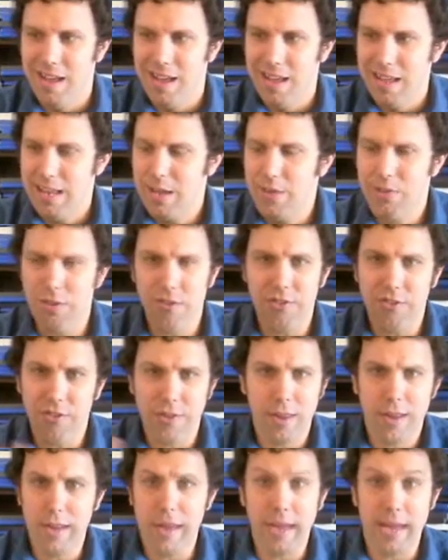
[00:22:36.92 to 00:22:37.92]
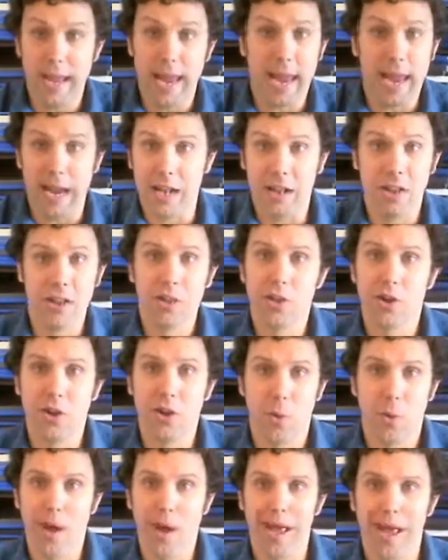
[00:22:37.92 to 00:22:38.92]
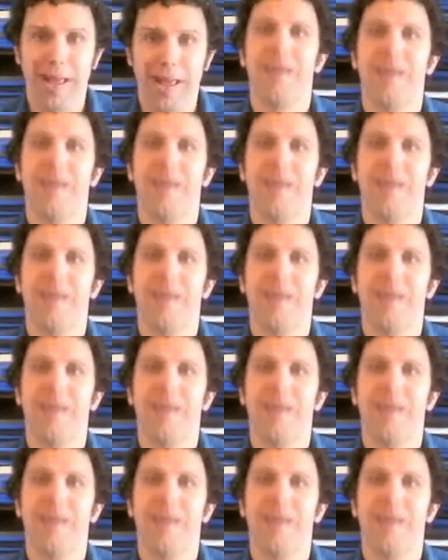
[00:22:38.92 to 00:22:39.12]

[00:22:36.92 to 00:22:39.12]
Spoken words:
you can't look away.